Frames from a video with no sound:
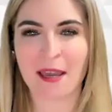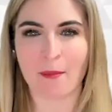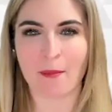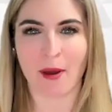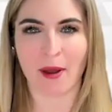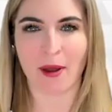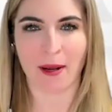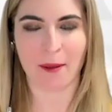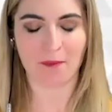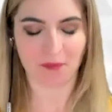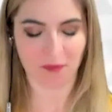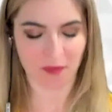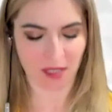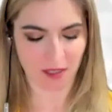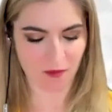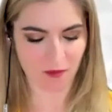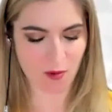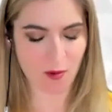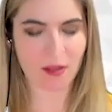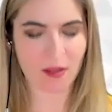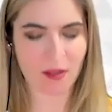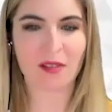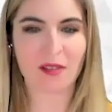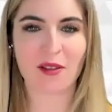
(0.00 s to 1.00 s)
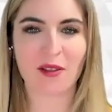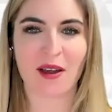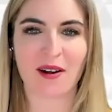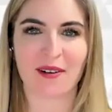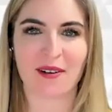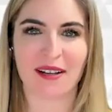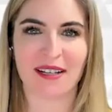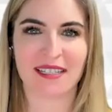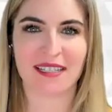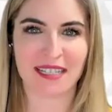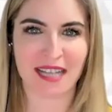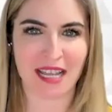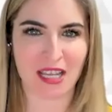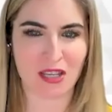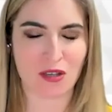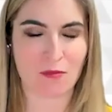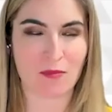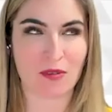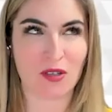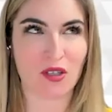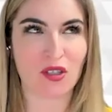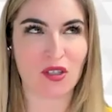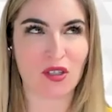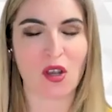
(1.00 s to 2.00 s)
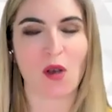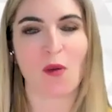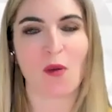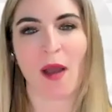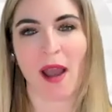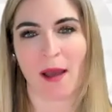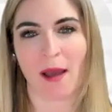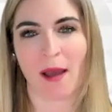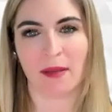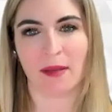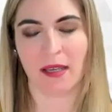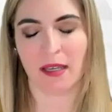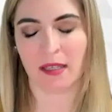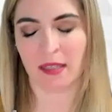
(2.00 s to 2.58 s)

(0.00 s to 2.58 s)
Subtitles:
about it. If you won the lottery today, you'd be so happy.